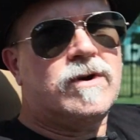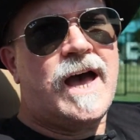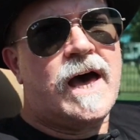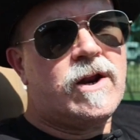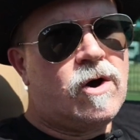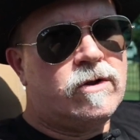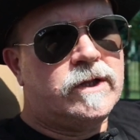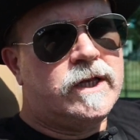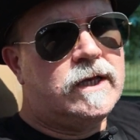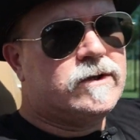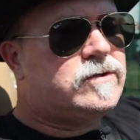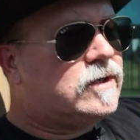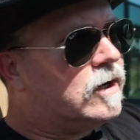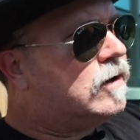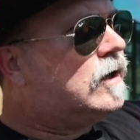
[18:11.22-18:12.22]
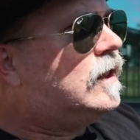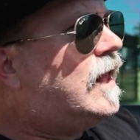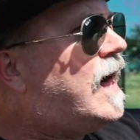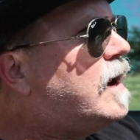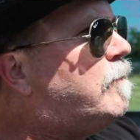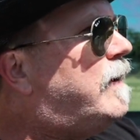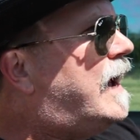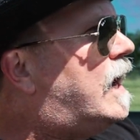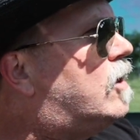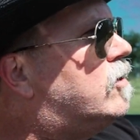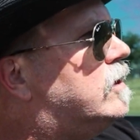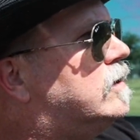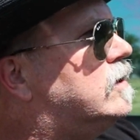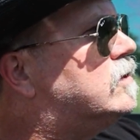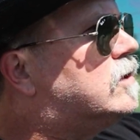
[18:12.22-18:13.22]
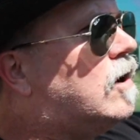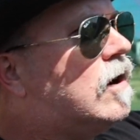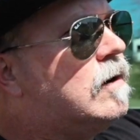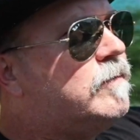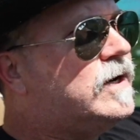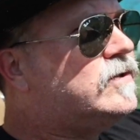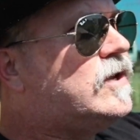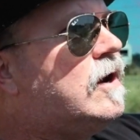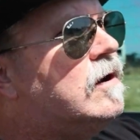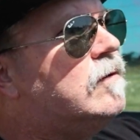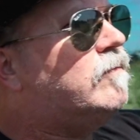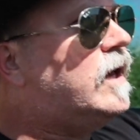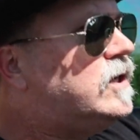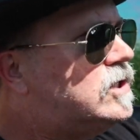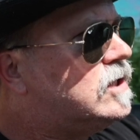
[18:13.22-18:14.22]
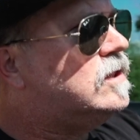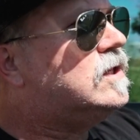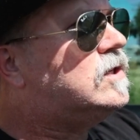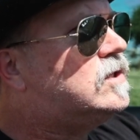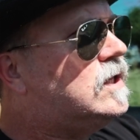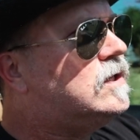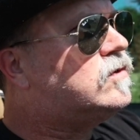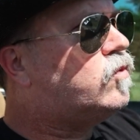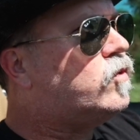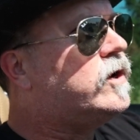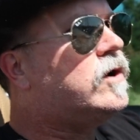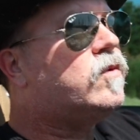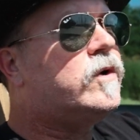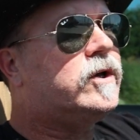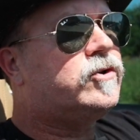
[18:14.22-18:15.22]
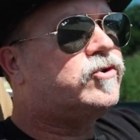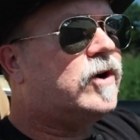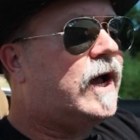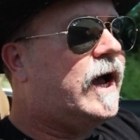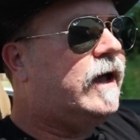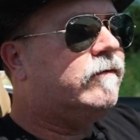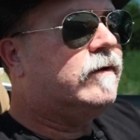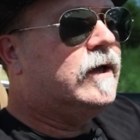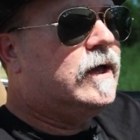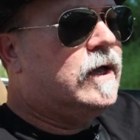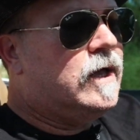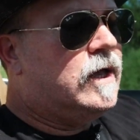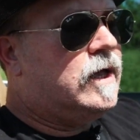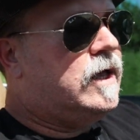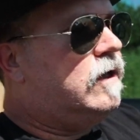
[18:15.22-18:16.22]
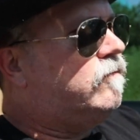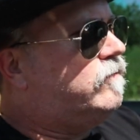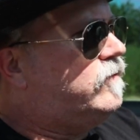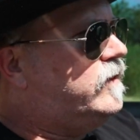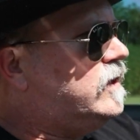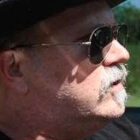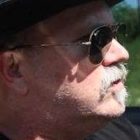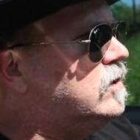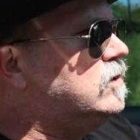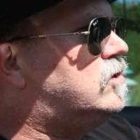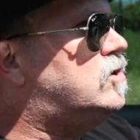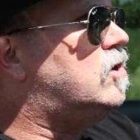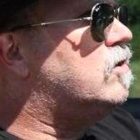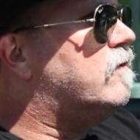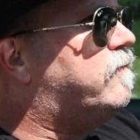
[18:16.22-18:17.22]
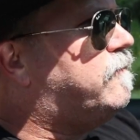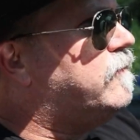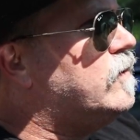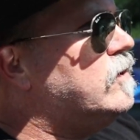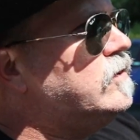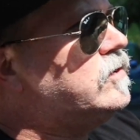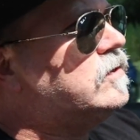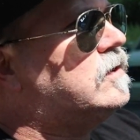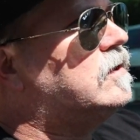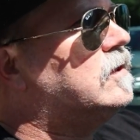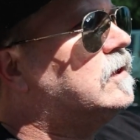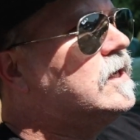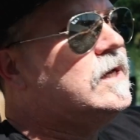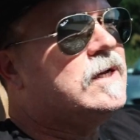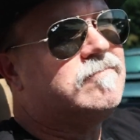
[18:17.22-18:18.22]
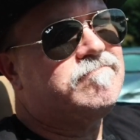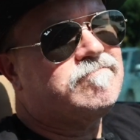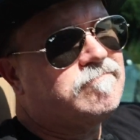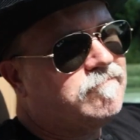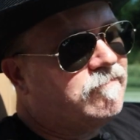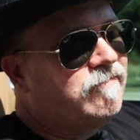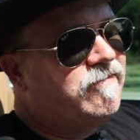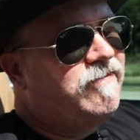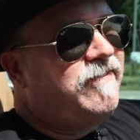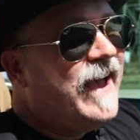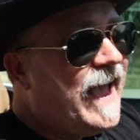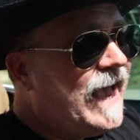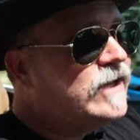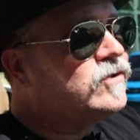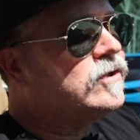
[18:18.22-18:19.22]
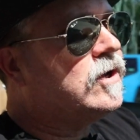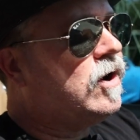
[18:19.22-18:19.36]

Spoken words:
not only is there a lot of power in this car, but as Aaron mentioned, this is rear wheel drive. If this is your first fast